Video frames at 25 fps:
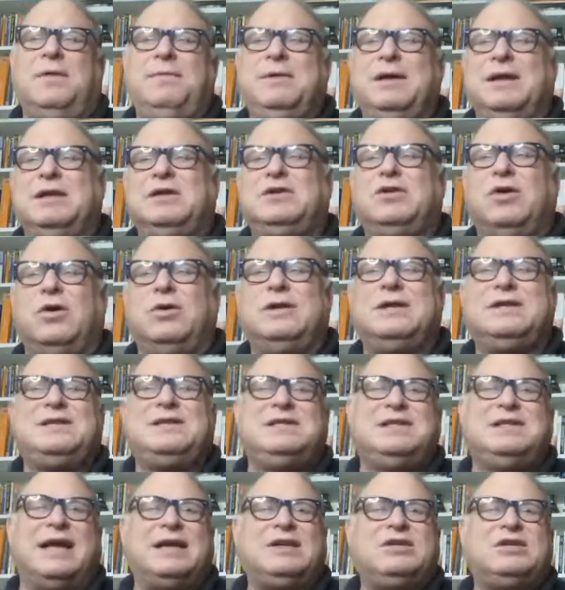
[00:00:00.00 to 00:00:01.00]
In conic
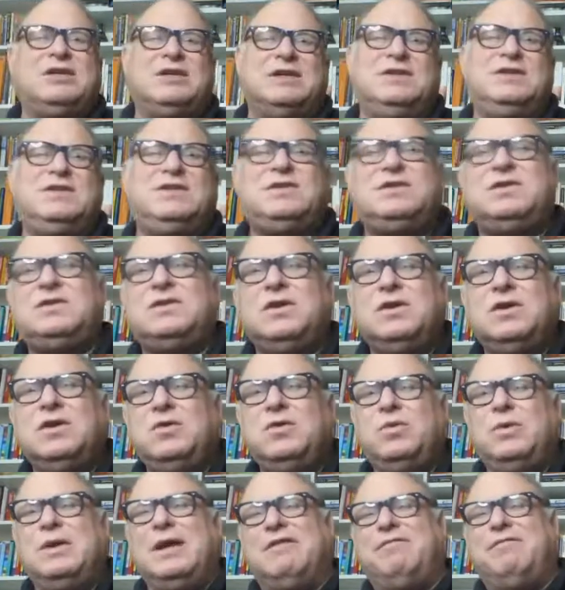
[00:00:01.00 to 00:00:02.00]
sections,
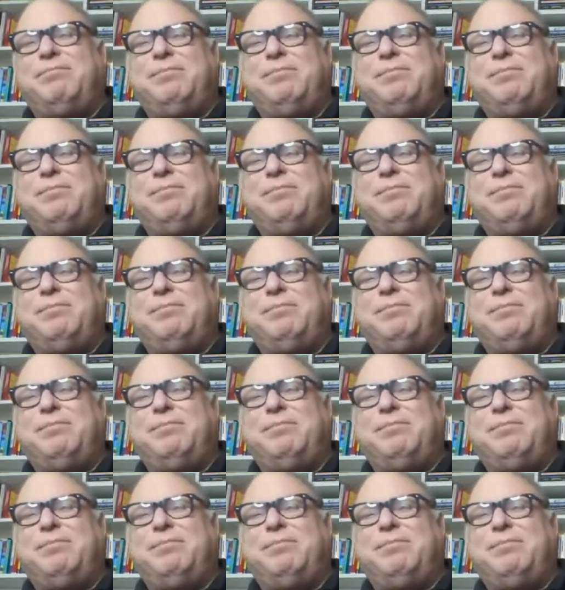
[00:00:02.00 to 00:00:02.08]
we have